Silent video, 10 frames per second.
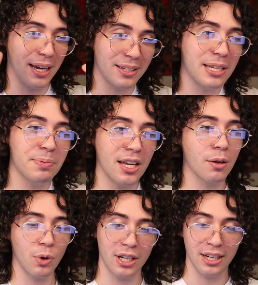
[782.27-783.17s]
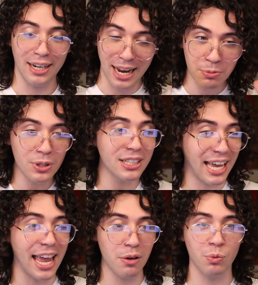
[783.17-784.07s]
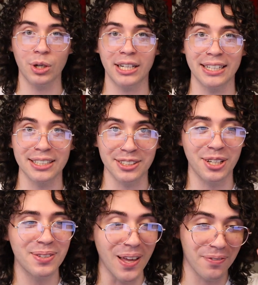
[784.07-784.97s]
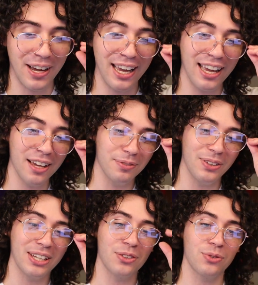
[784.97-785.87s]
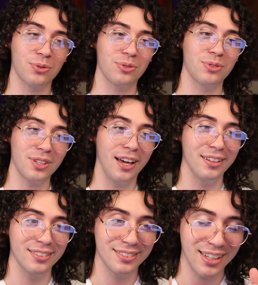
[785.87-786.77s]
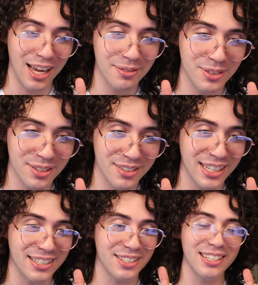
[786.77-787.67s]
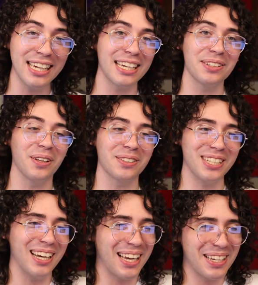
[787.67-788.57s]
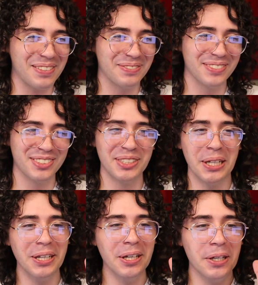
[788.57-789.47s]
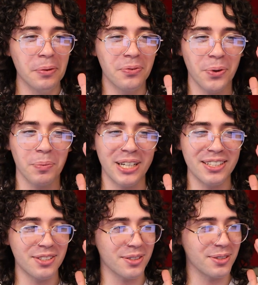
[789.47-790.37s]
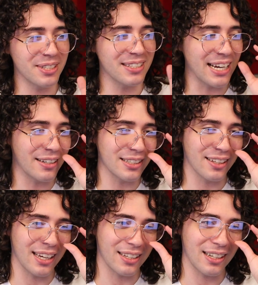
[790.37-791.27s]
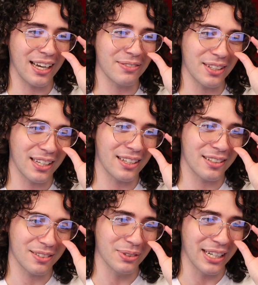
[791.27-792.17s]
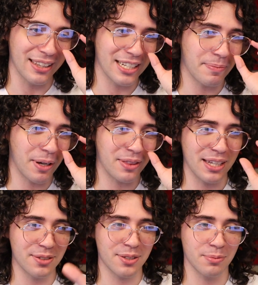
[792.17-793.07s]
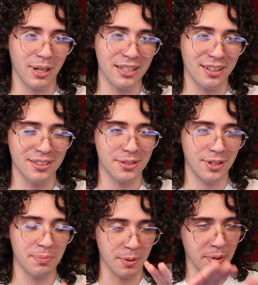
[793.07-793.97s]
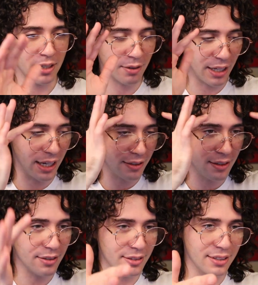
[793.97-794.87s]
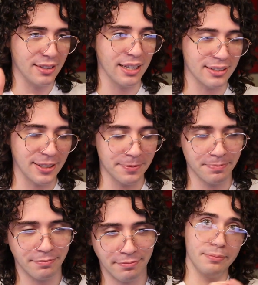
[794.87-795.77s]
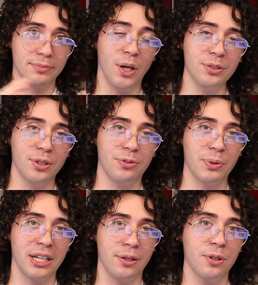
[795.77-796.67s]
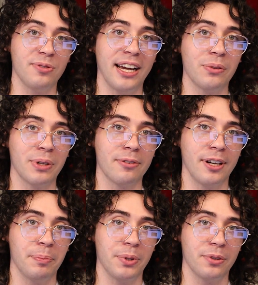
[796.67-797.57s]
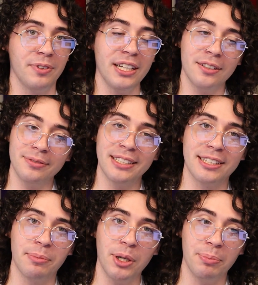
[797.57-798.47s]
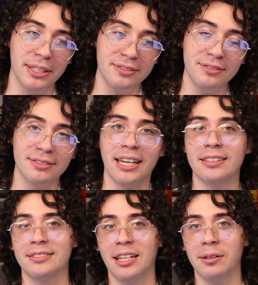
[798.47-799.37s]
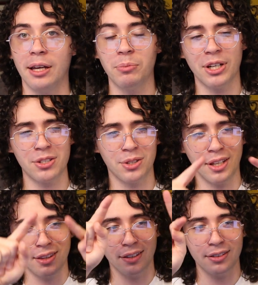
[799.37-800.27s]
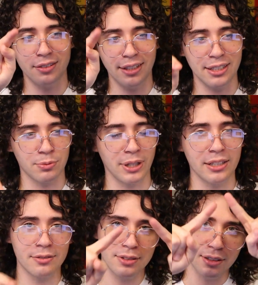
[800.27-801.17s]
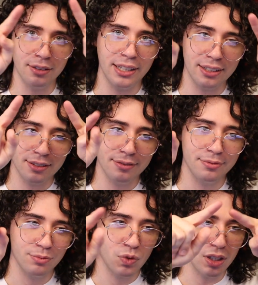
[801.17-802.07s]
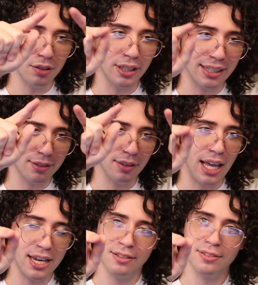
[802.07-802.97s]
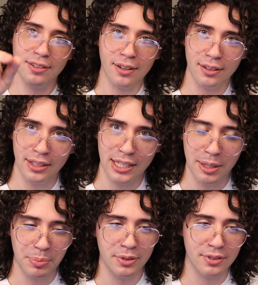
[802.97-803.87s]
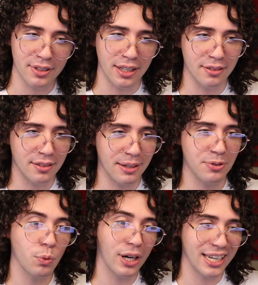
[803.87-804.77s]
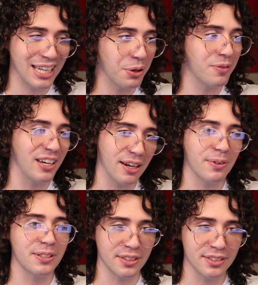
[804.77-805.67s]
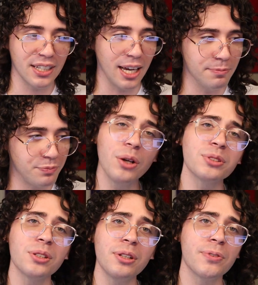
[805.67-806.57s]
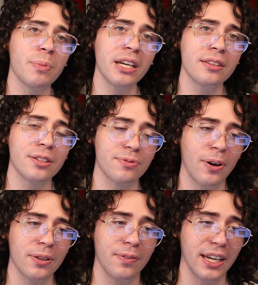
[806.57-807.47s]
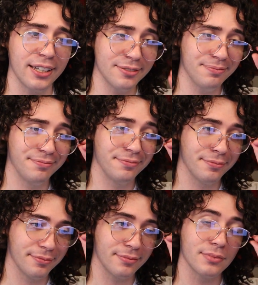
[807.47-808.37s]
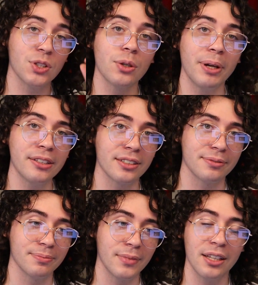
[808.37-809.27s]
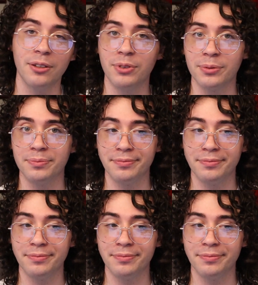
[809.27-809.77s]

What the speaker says: I keep saying working on. I really am working on this stuff. I have, like, it's just taking a long time for me to sit down and, like, I have to, like, when I think about things to write on the script, I'm like, okay, this is the next thing. Also, if you want to get notified whenever I upload a video, hit the bell button and make sure that the little, like, little lines are lit up so that if you want to get notified every single time. Also, if you made it this far in the video, you're amazing. I love you.